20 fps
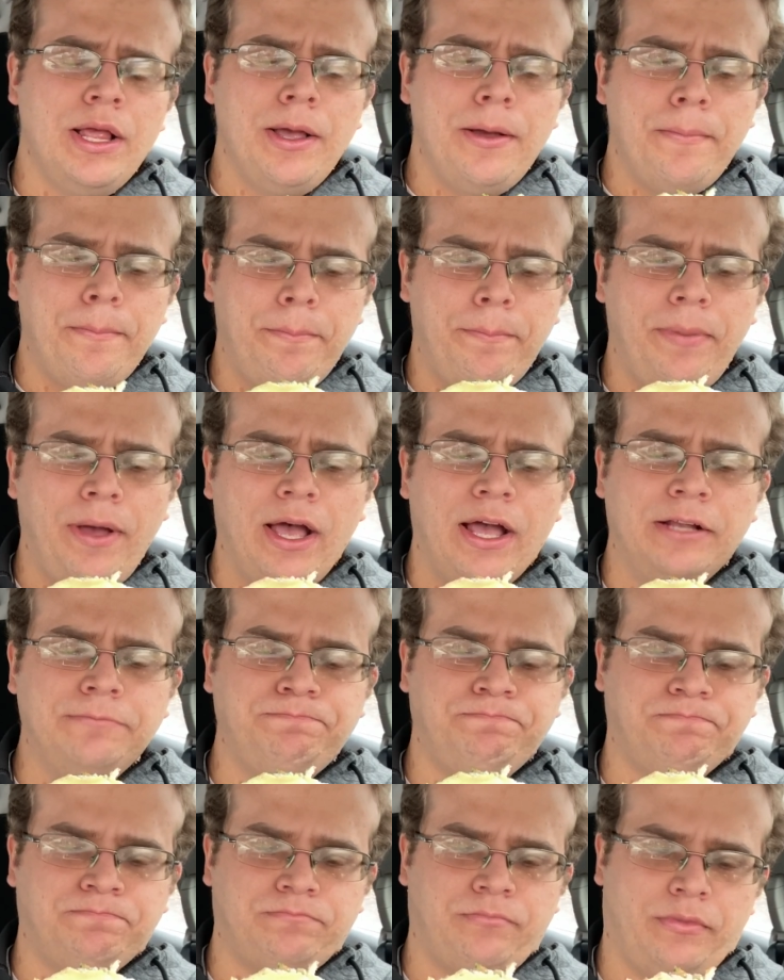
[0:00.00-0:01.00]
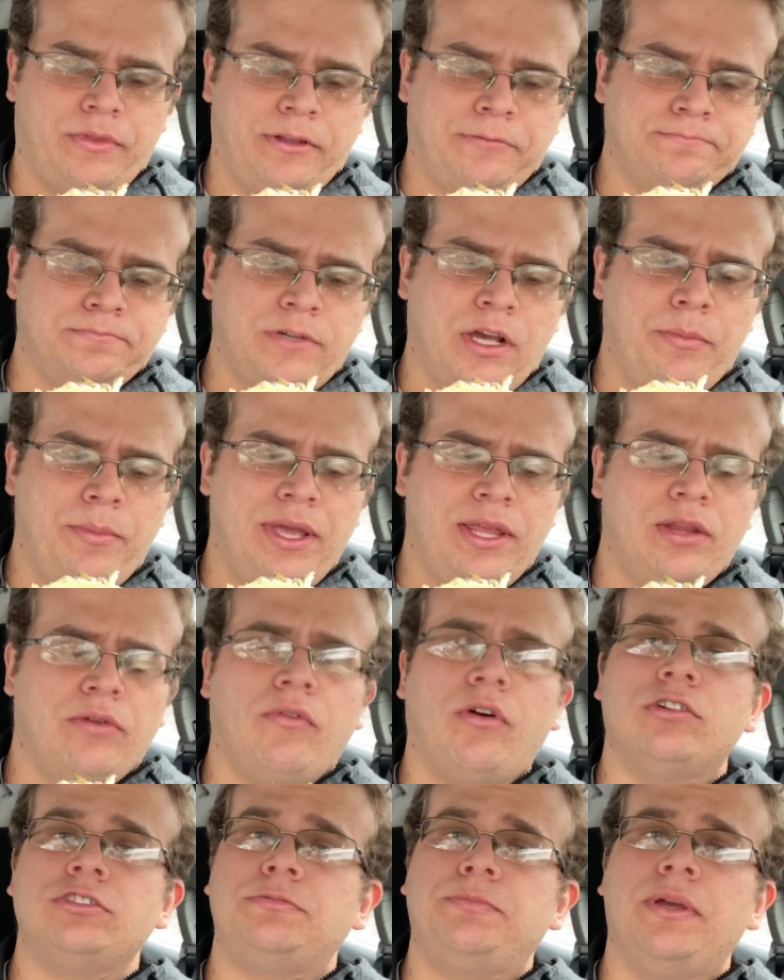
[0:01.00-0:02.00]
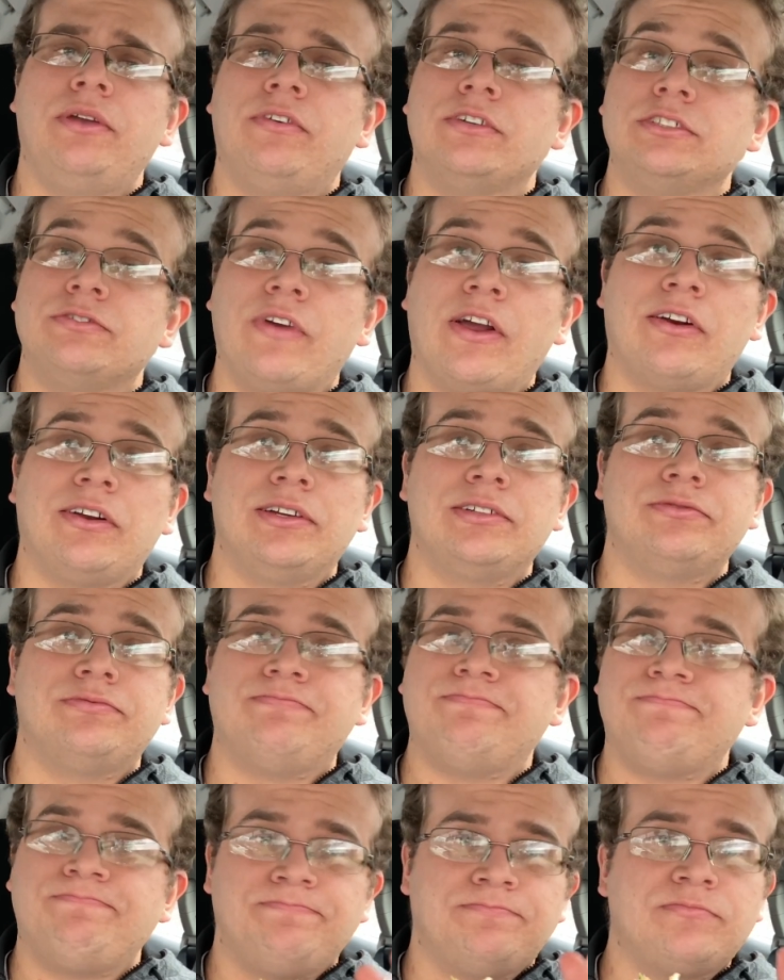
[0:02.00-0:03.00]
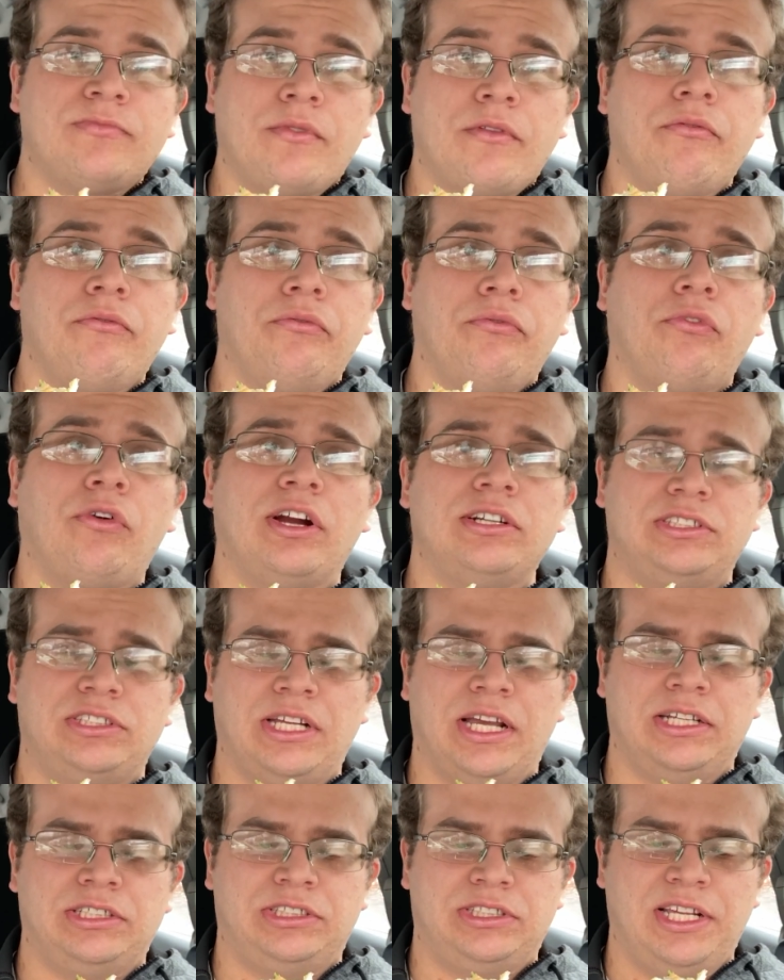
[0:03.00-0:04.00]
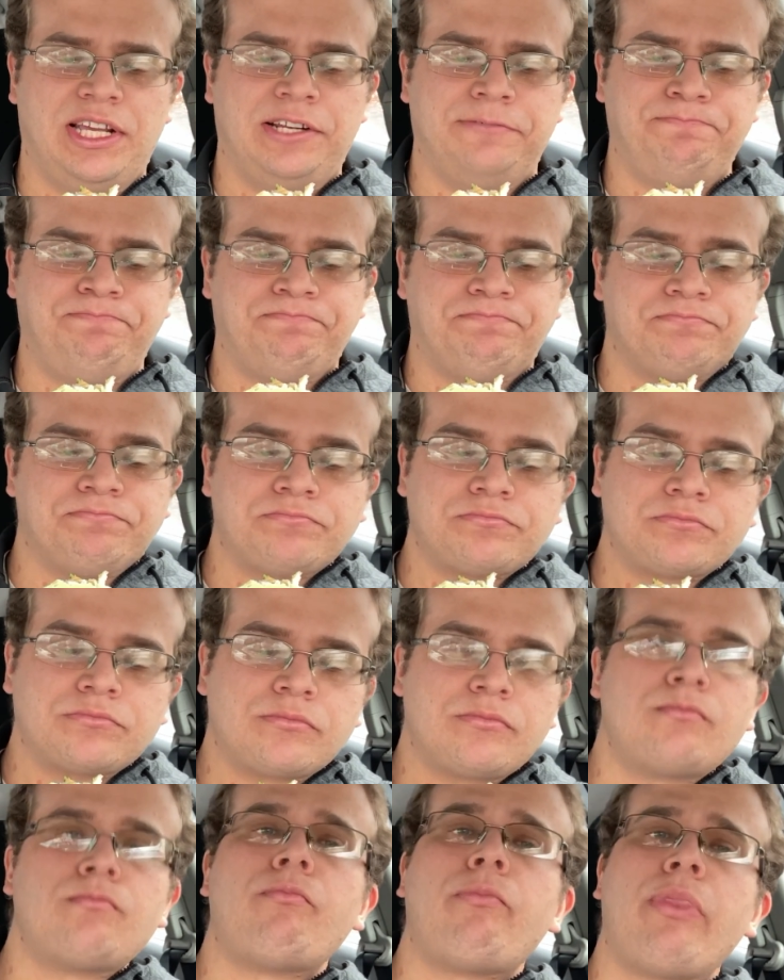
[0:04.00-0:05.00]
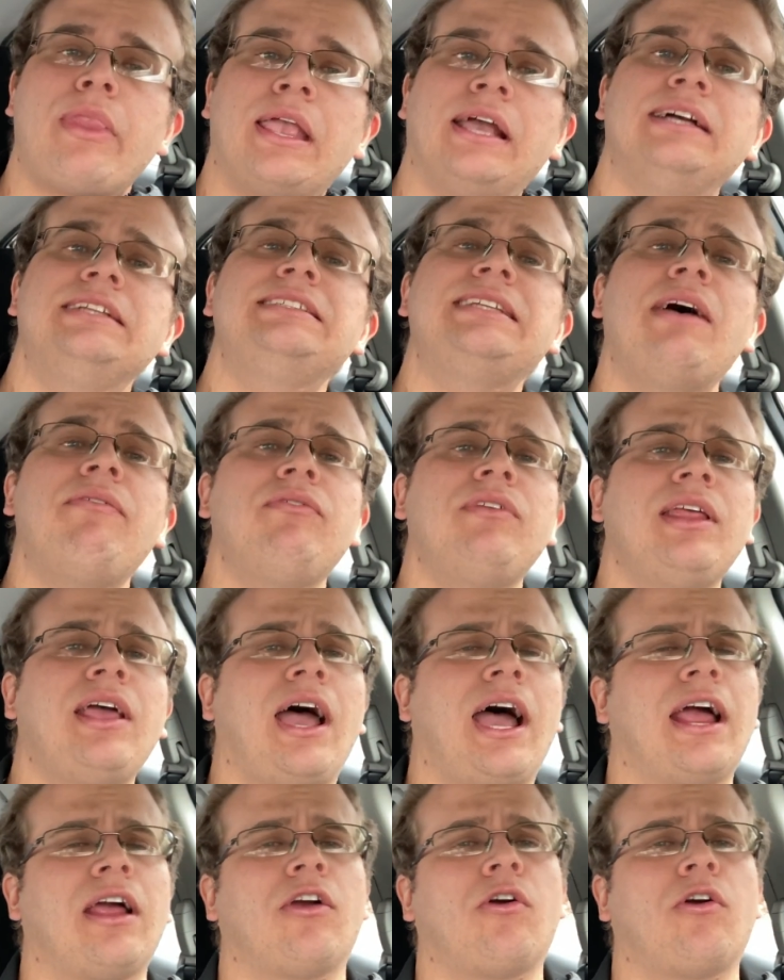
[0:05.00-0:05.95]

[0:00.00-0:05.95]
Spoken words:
But I mean, the roast beef is very fresh tasting, definitely higher